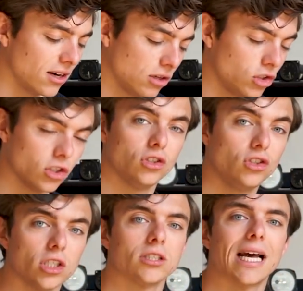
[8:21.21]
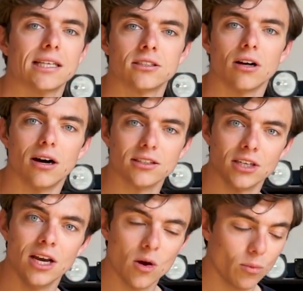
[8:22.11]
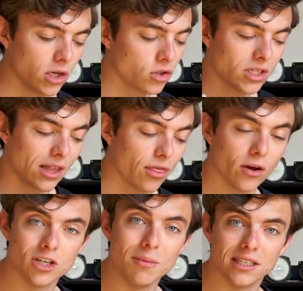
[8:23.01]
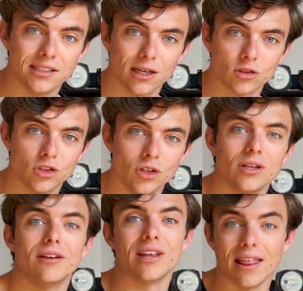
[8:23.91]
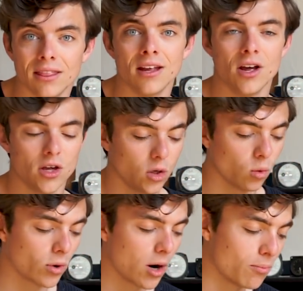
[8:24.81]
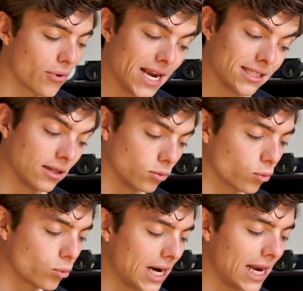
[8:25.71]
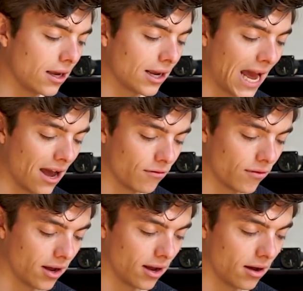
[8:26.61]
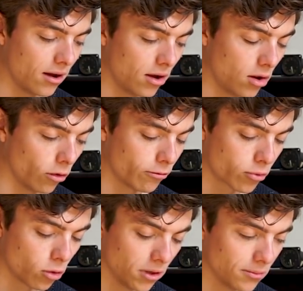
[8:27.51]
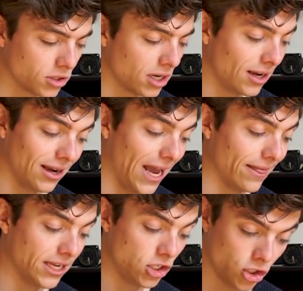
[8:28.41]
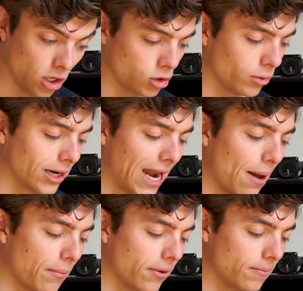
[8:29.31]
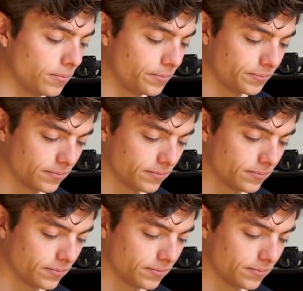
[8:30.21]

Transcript: You know, just just that start when you're just at 30 meters altitude, and if then your rope breaks, then really you can have uh, a lot of problems and this shows what can happen.